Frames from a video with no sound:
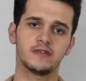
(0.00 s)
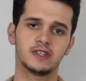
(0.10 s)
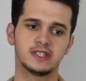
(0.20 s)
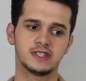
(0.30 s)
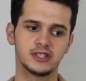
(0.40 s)
of
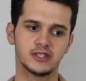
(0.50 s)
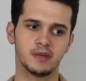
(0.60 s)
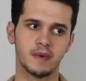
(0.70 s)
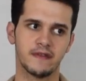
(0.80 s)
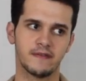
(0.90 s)
this is
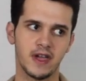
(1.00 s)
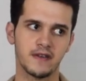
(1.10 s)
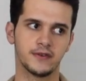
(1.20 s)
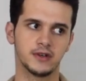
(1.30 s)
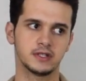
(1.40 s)
literally my
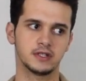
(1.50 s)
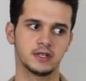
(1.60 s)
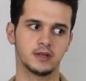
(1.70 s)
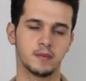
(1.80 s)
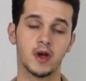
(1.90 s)
favorite
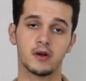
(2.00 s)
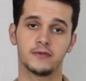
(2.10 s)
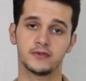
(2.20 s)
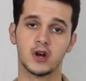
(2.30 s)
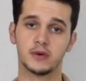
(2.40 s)
pair
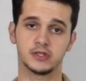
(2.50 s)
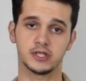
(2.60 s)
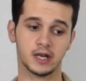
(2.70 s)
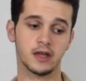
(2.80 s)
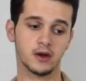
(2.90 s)
of trousers
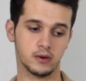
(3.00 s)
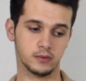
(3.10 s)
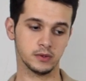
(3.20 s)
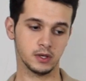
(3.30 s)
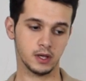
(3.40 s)
that I
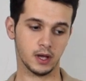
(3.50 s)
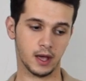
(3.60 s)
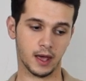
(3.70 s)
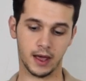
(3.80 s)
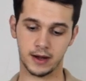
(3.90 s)
own,
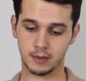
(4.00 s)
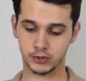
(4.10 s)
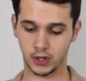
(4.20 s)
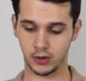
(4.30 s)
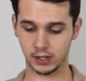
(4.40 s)
and I'm
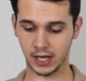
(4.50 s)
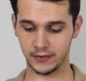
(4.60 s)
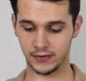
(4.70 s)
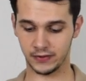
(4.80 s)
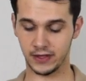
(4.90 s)
so
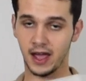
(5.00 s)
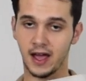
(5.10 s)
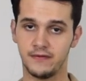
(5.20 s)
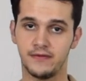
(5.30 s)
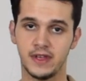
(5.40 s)
glad that they
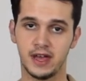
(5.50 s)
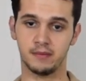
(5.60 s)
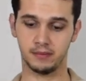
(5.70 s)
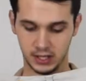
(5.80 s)
have them